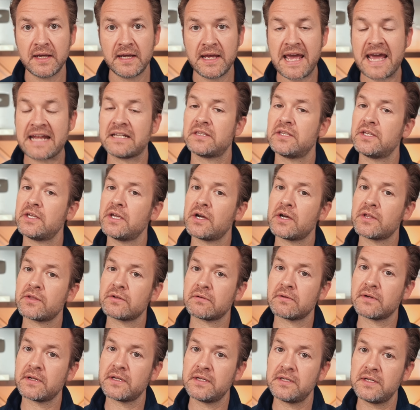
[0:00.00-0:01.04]
And at the
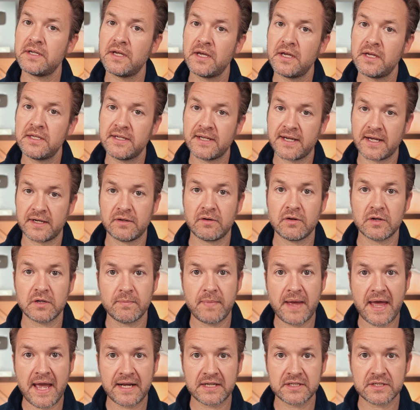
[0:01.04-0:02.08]
other end, you got to go to
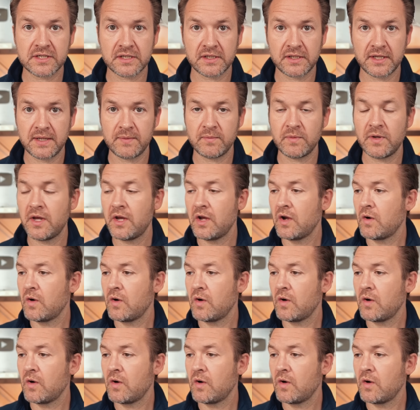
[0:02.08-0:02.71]
baggage claim,